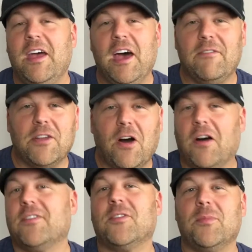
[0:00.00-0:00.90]
Have an
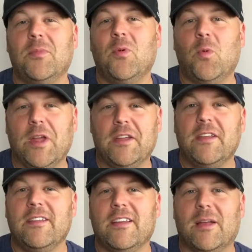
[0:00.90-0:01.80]
awesome week.
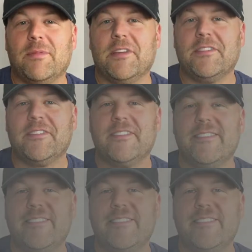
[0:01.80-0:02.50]
God bless.